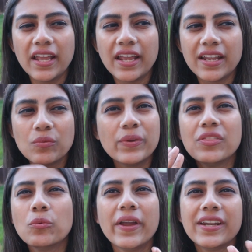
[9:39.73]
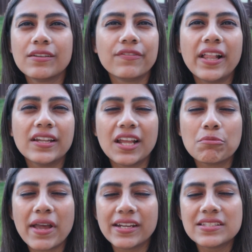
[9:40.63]
And with the wind, it felt like
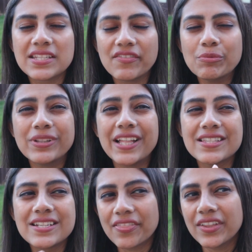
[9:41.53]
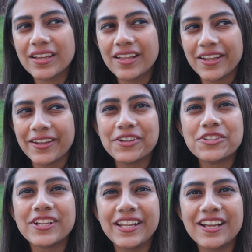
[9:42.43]
-7, but that's nothing a
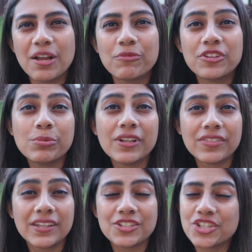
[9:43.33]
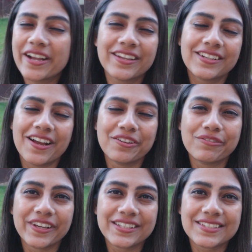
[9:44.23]
really comfortable and thick jacket can't
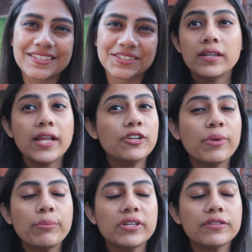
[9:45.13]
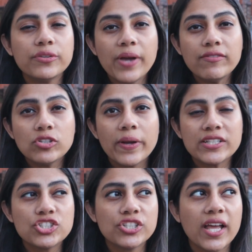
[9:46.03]
fix. Now remember, if you have a
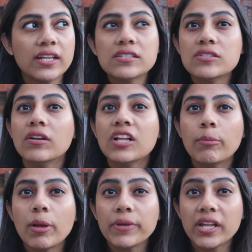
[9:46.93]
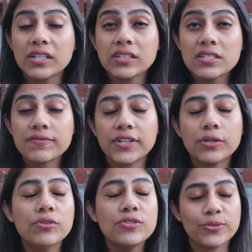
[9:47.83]
question and it's not come up yet in this
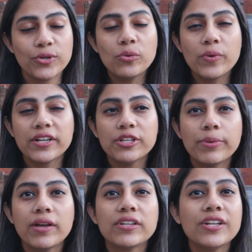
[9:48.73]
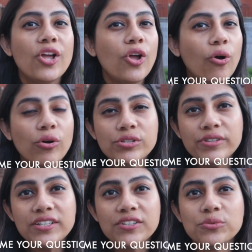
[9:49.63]
video, do not worry about it. All you
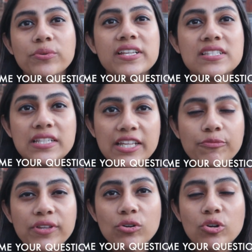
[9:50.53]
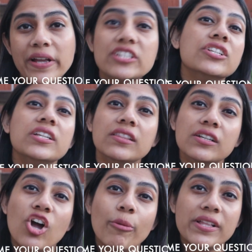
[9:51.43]
need to do is leave me your question in the
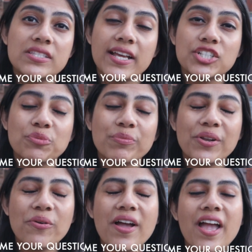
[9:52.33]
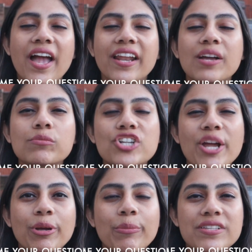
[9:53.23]
comment section below and I will try
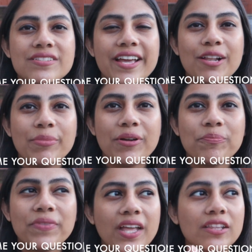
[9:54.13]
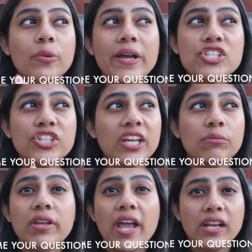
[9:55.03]
my best to help out. The question
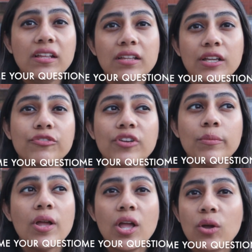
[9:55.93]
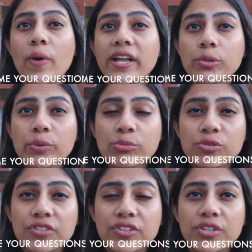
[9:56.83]
can be anything from why did we
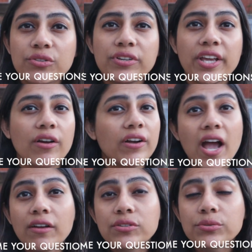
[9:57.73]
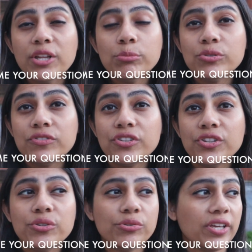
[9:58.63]
move to the UK, or how you can move to the
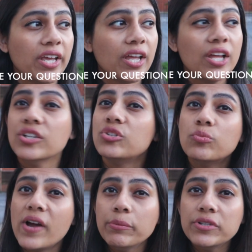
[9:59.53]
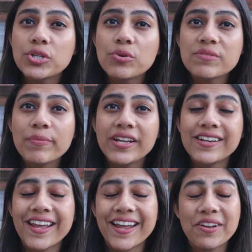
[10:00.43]
UK, to why we chose
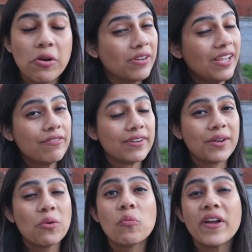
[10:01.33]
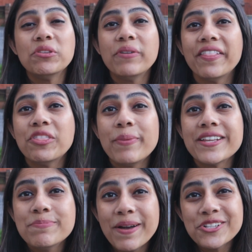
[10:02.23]
Maidenhead, or even where you get the
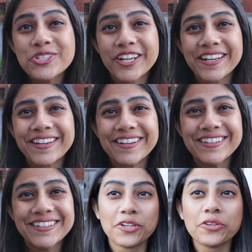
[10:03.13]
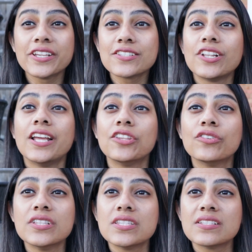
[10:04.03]
best butter chicken here. Okay, so like you
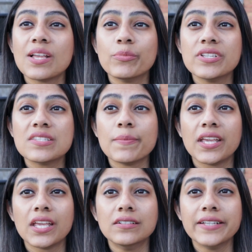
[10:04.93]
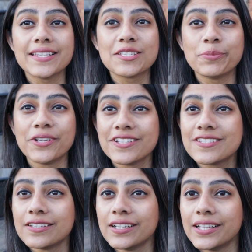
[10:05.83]
can see, somebody's making a guest appearance today.